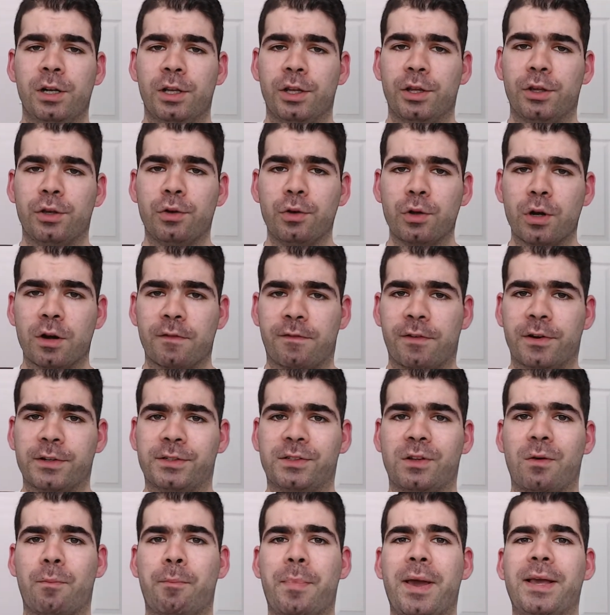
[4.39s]

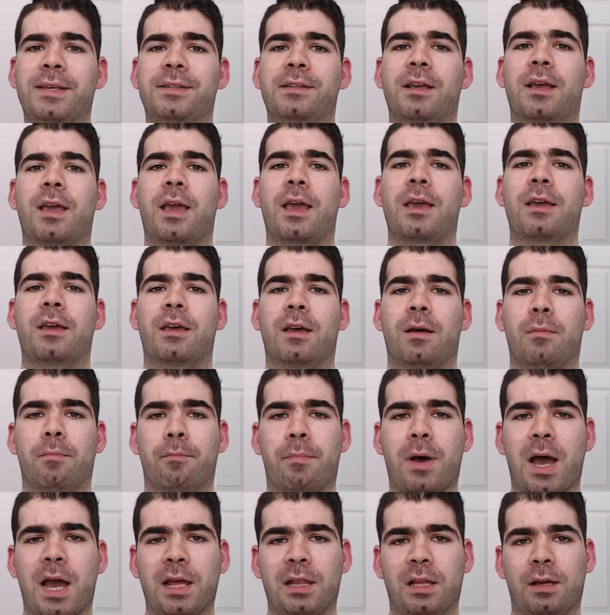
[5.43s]
Universal Basic Income
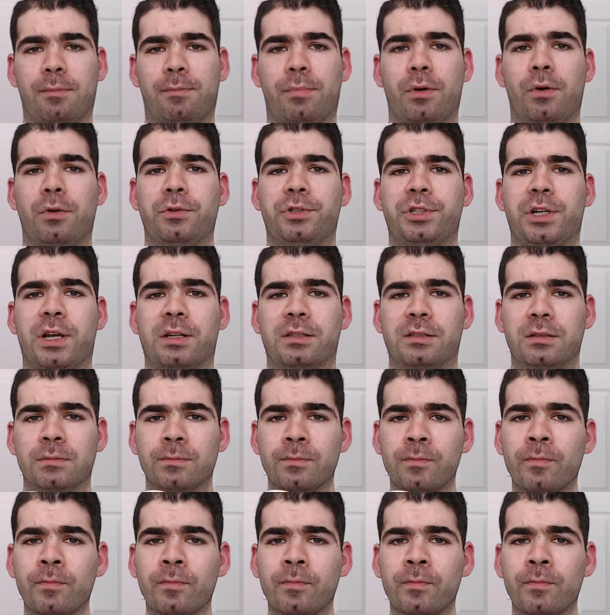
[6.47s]
Pilot project,